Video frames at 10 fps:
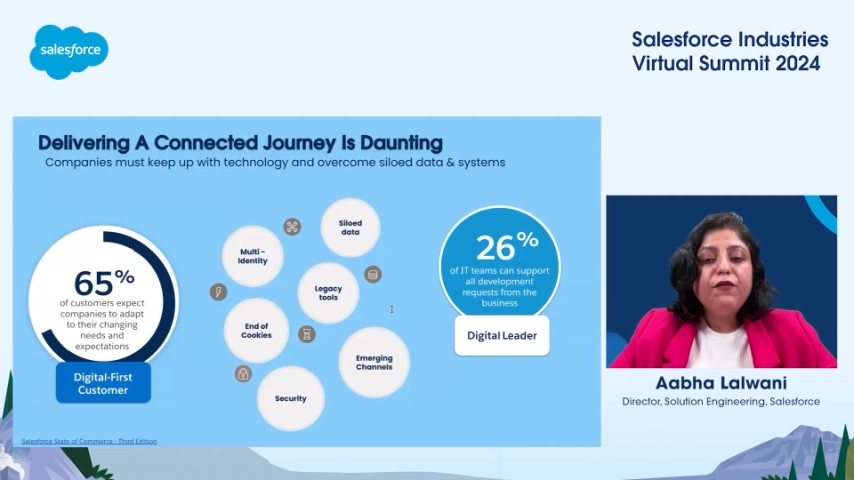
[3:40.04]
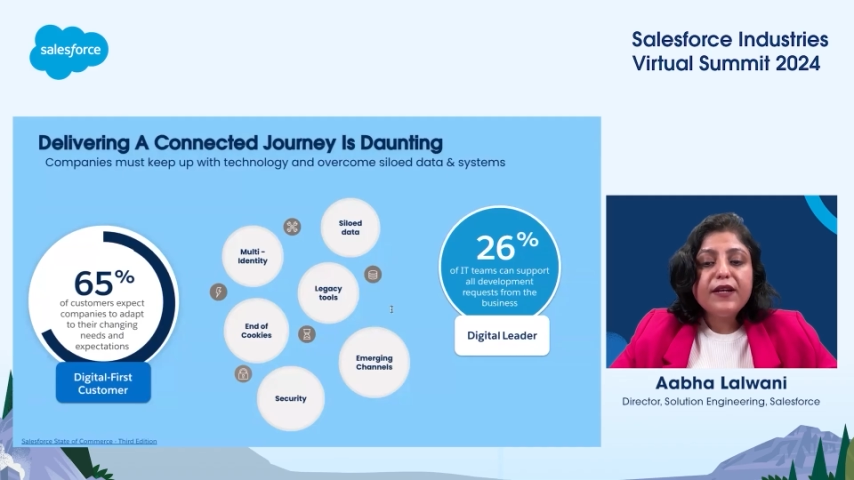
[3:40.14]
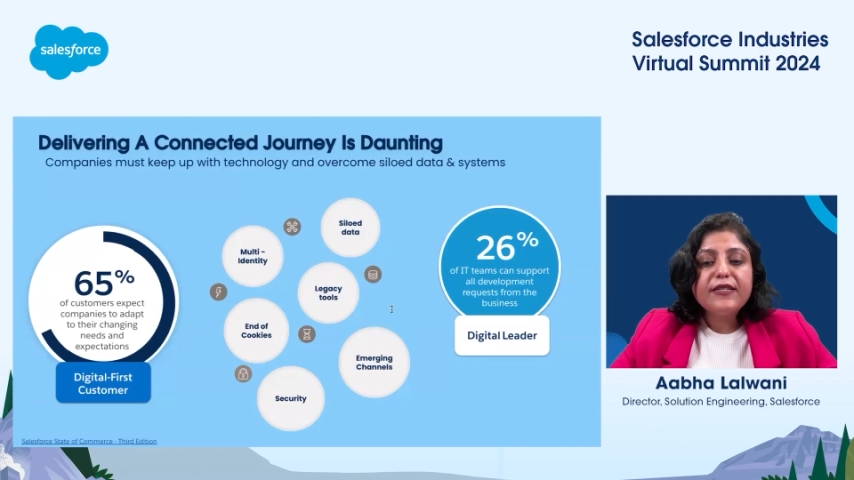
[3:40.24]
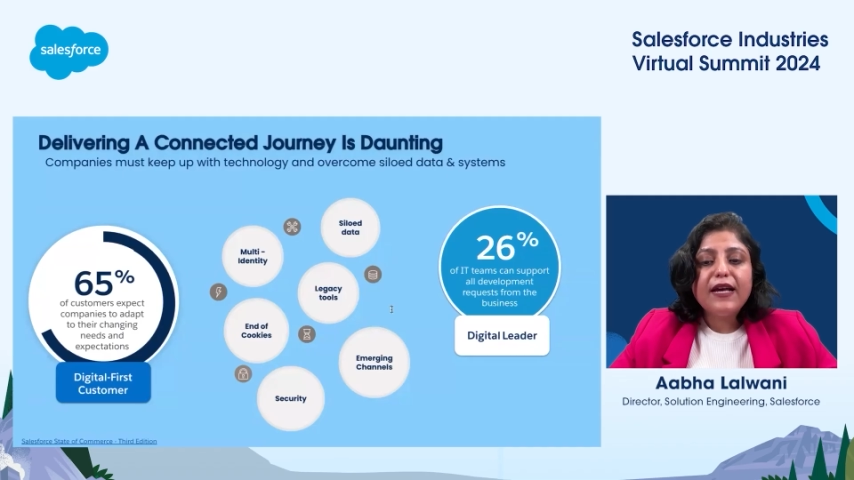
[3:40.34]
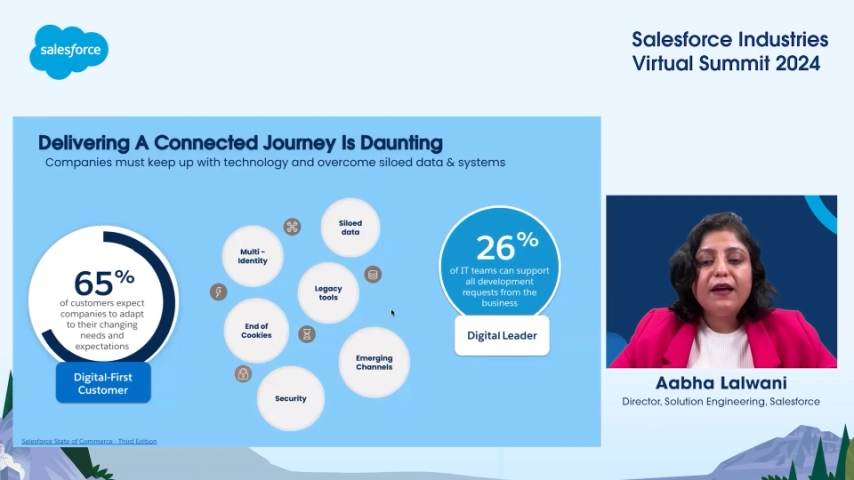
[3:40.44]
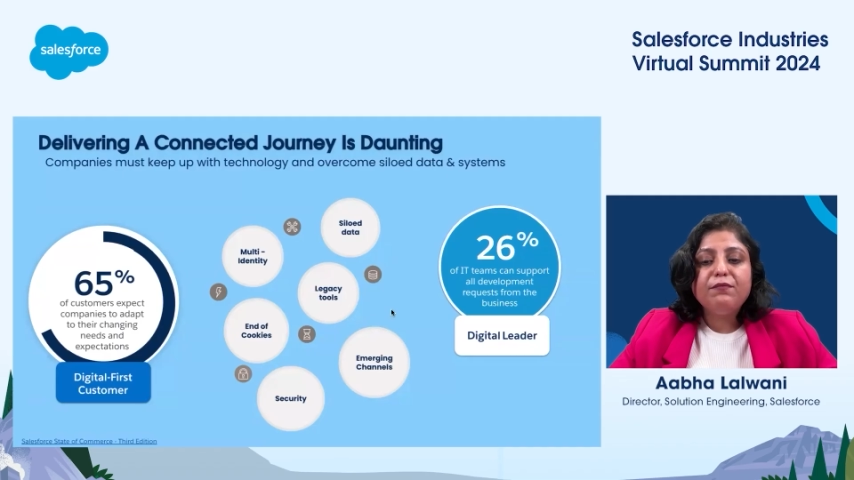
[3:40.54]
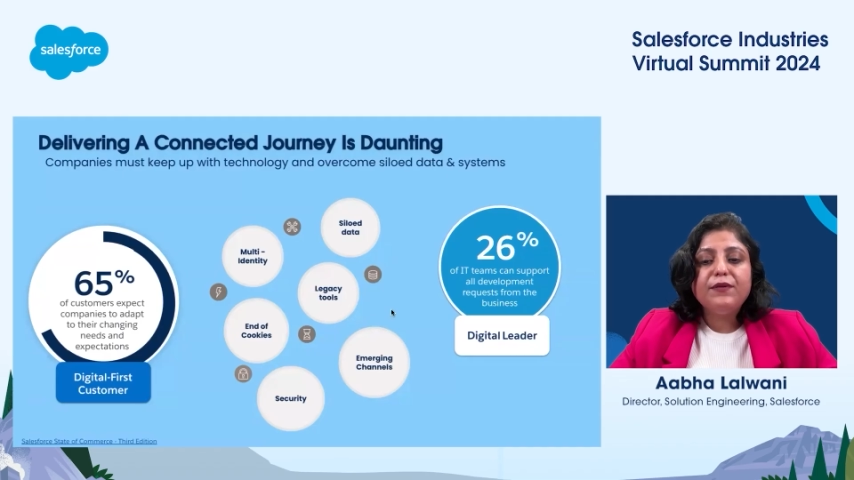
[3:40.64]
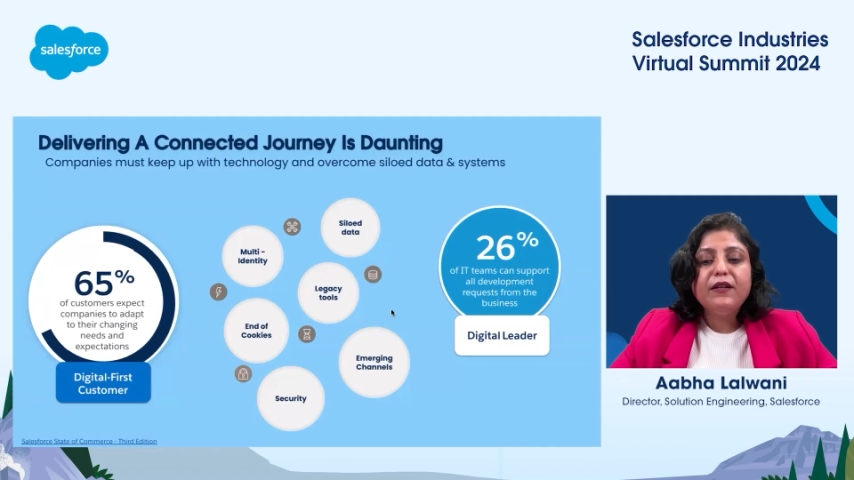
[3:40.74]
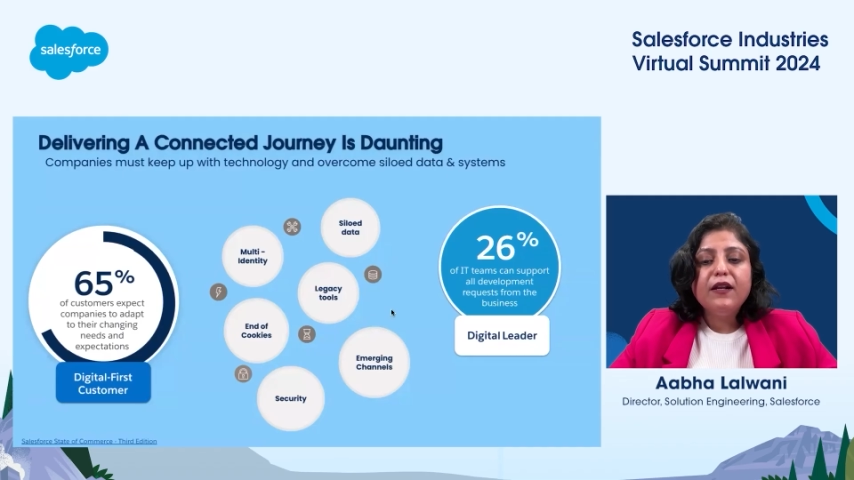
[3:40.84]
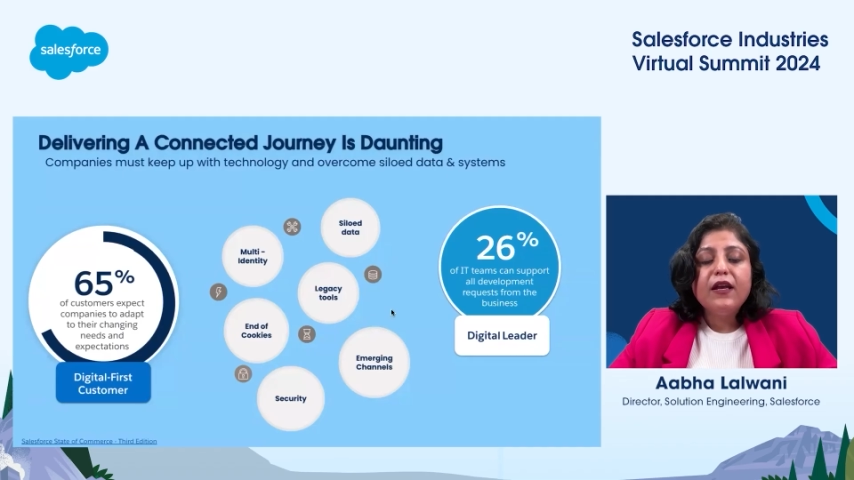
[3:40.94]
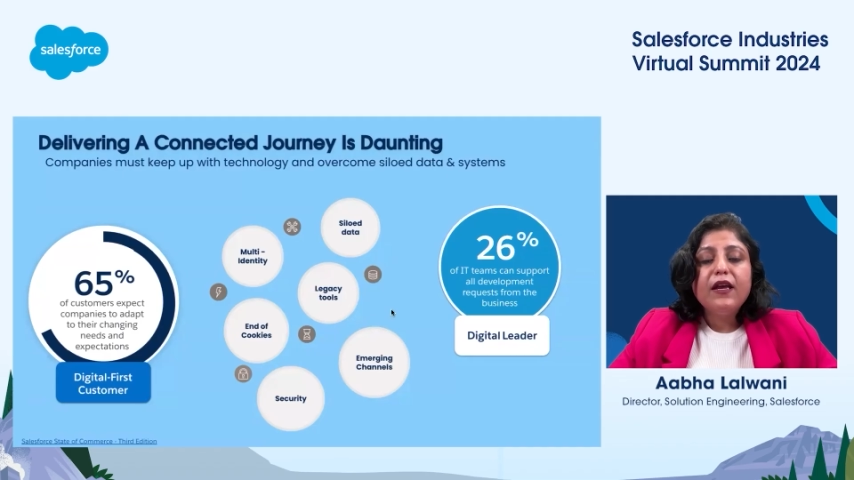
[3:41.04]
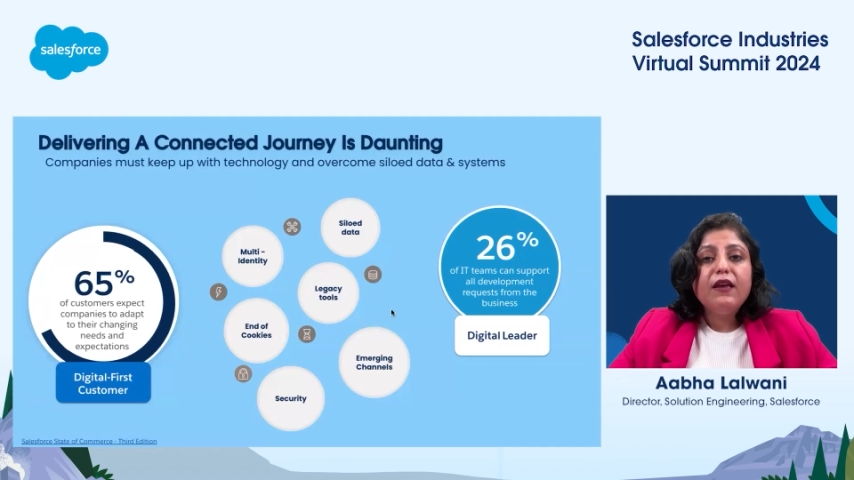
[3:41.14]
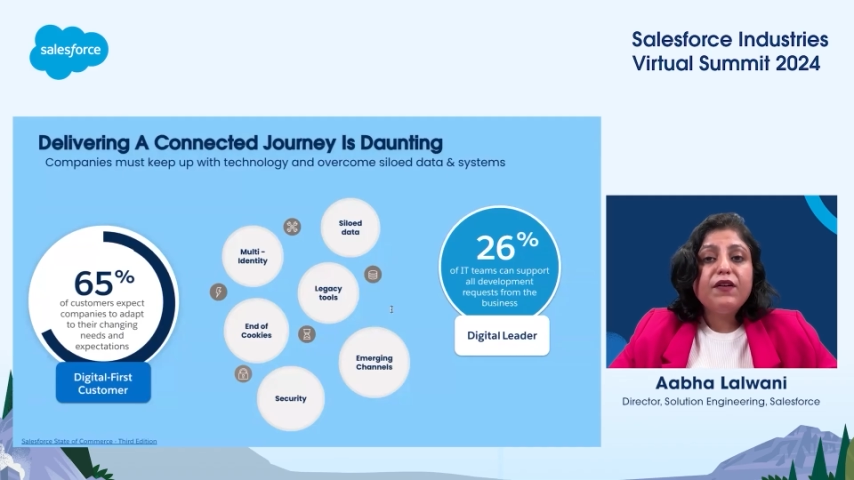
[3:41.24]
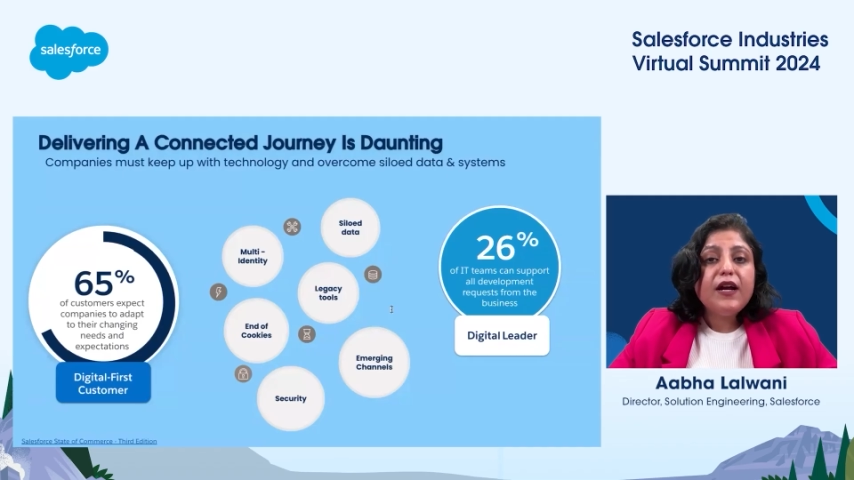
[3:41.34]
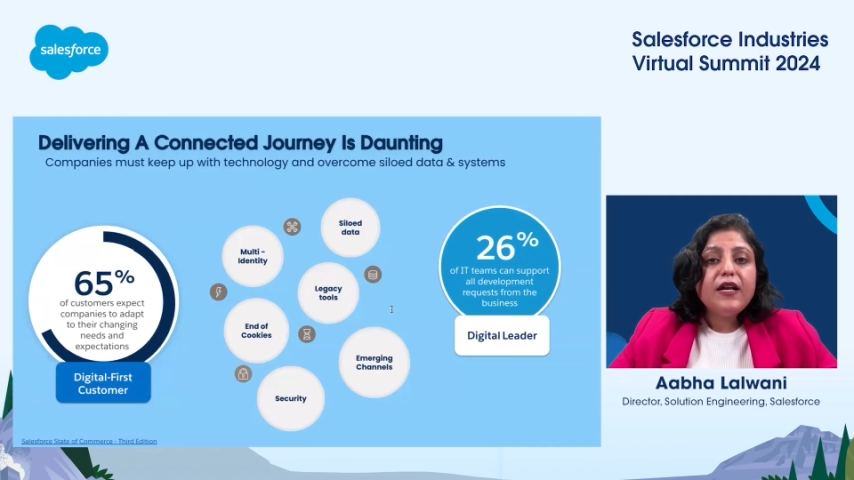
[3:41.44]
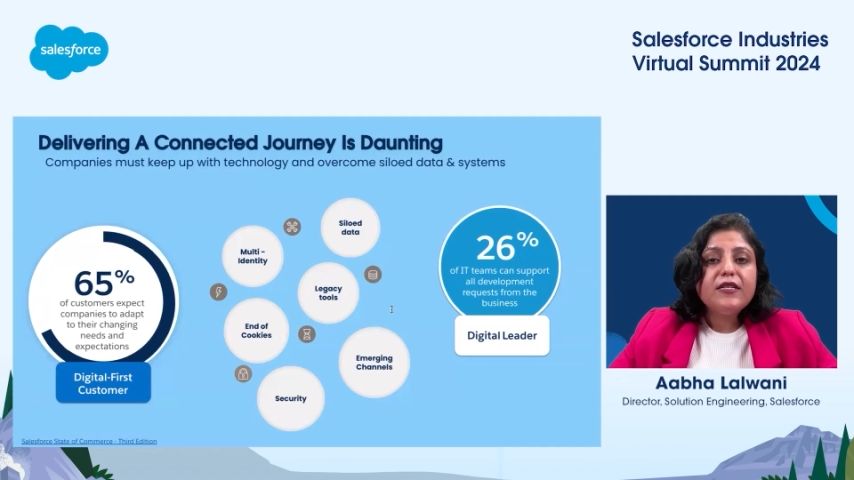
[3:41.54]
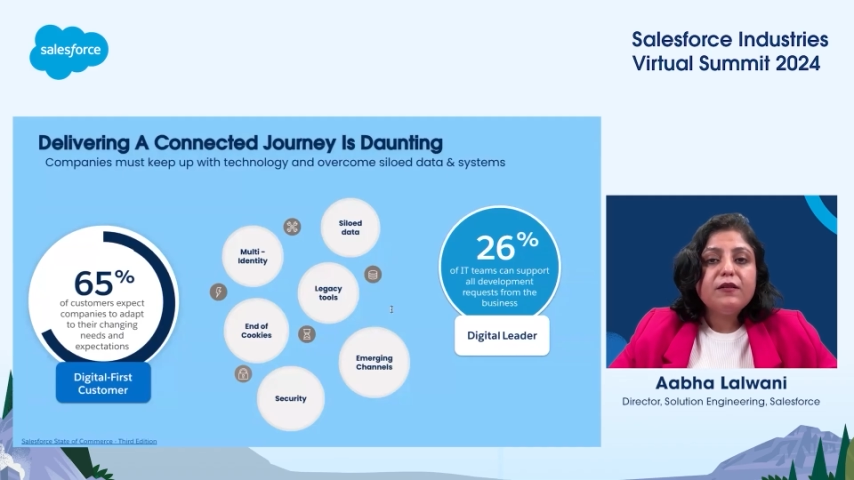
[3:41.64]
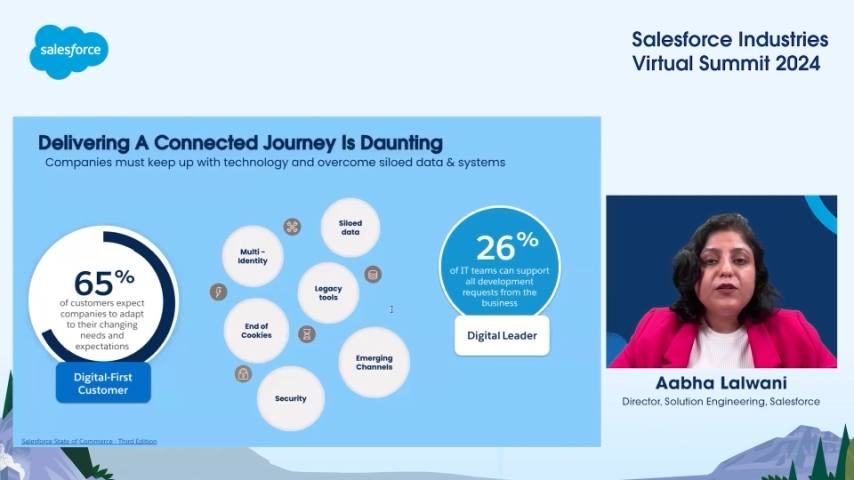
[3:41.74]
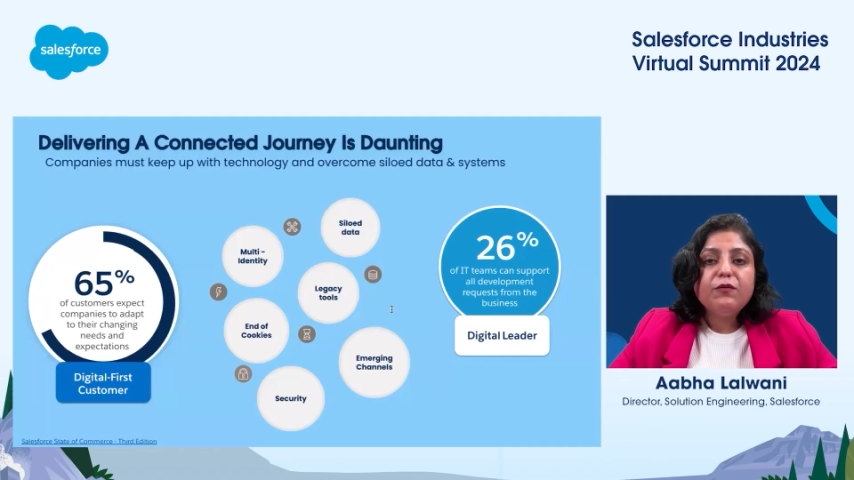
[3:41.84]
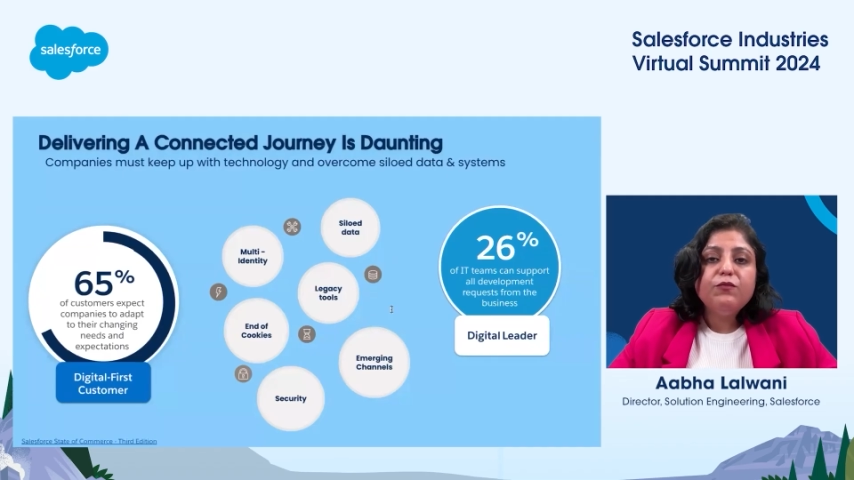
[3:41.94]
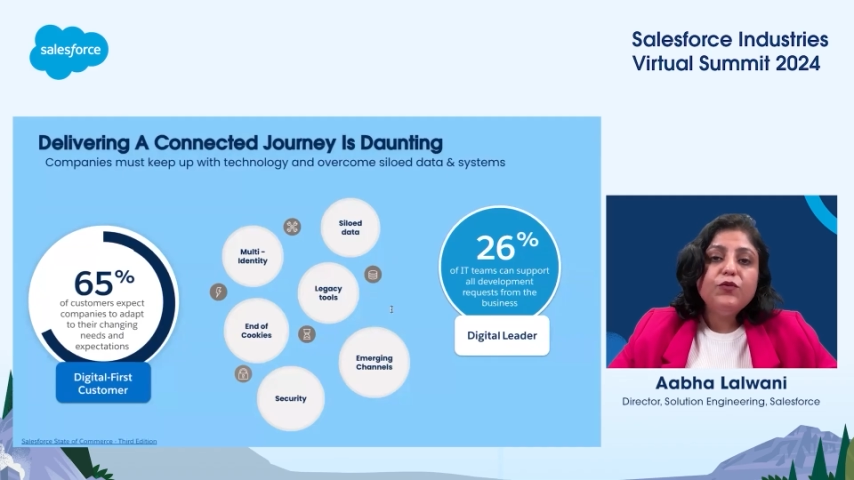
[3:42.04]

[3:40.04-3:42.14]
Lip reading: For example, if a customer